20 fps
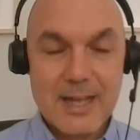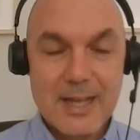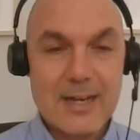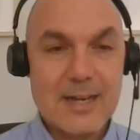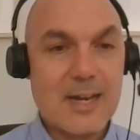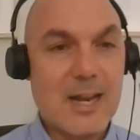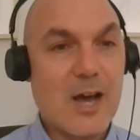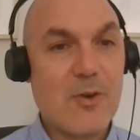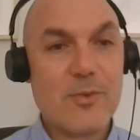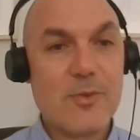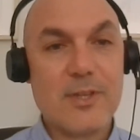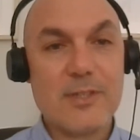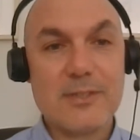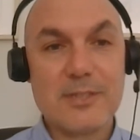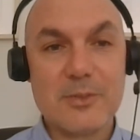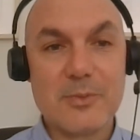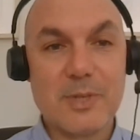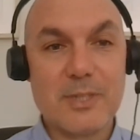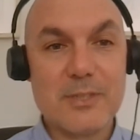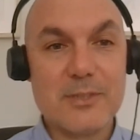Now the
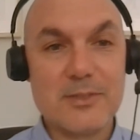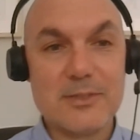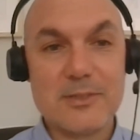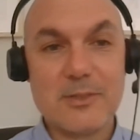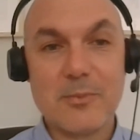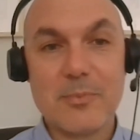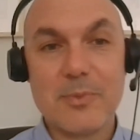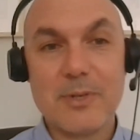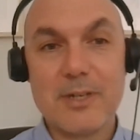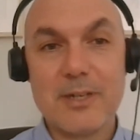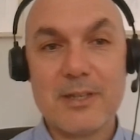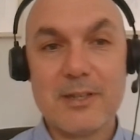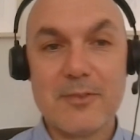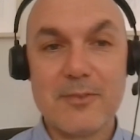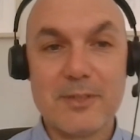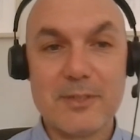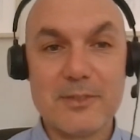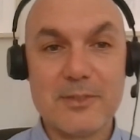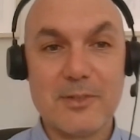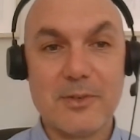situation is completely
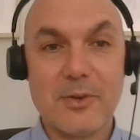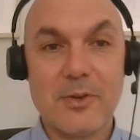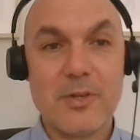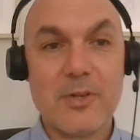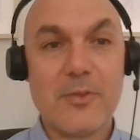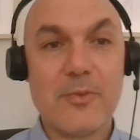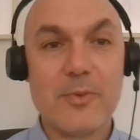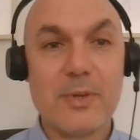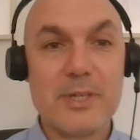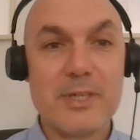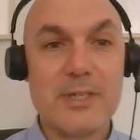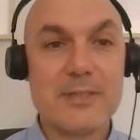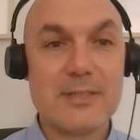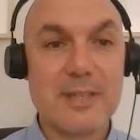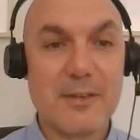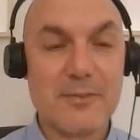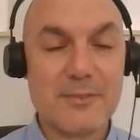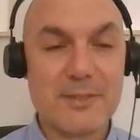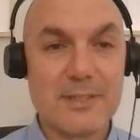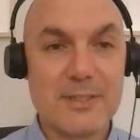different. So only 3 years
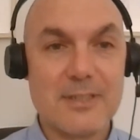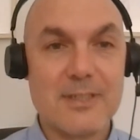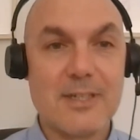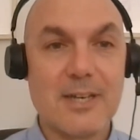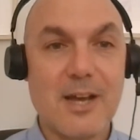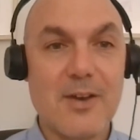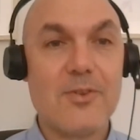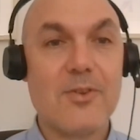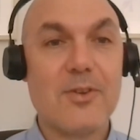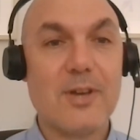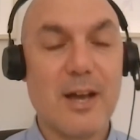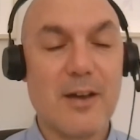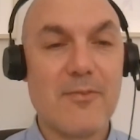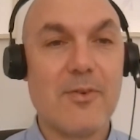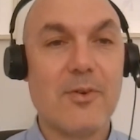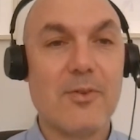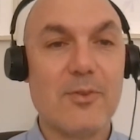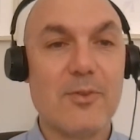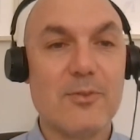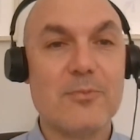after, now you have
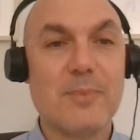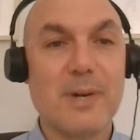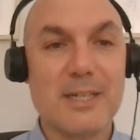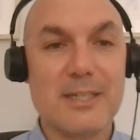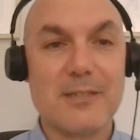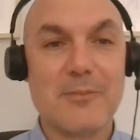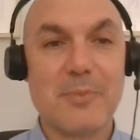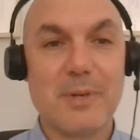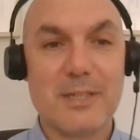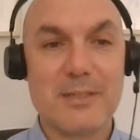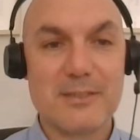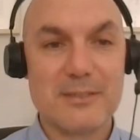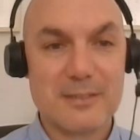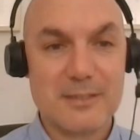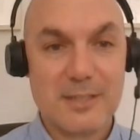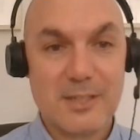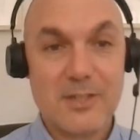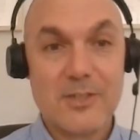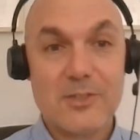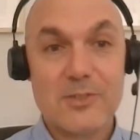all those marketplaces.